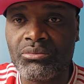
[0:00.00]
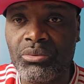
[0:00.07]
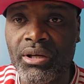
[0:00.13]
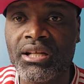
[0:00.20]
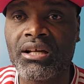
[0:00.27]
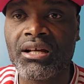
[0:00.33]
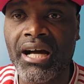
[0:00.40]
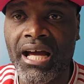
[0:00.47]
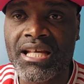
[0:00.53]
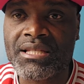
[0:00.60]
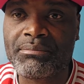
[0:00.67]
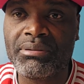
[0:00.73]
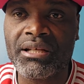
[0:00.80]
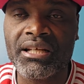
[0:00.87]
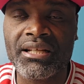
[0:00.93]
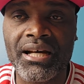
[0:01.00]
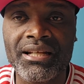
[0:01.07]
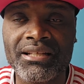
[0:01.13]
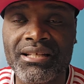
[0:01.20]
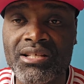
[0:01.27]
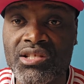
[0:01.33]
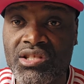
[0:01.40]
where the guy is playing
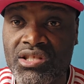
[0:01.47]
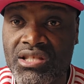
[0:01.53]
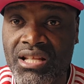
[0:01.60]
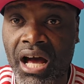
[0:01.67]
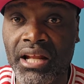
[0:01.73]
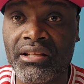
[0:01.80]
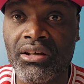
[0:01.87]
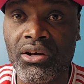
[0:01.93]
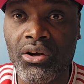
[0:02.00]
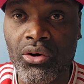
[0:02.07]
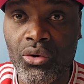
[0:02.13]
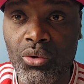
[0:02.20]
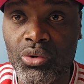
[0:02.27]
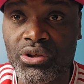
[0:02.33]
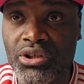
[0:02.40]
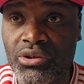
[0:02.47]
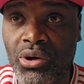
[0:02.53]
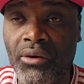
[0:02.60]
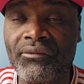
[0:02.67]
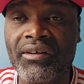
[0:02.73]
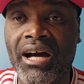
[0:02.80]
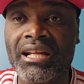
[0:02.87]
on is not good
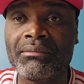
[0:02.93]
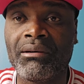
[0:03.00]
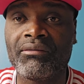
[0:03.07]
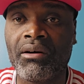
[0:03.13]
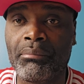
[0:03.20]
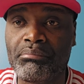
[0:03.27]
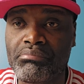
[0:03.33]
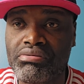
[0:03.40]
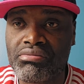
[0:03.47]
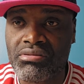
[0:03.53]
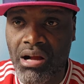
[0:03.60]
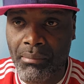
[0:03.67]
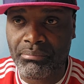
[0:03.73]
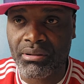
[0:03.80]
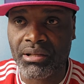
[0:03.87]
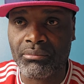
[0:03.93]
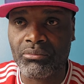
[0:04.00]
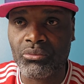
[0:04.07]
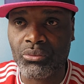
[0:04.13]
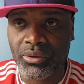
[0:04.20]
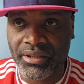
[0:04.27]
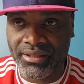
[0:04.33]
enough, and him have a
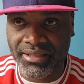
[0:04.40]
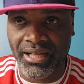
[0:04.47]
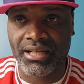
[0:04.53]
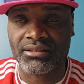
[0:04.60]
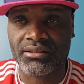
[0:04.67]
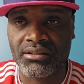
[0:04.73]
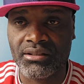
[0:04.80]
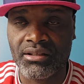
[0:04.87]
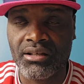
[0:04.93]
problem with that.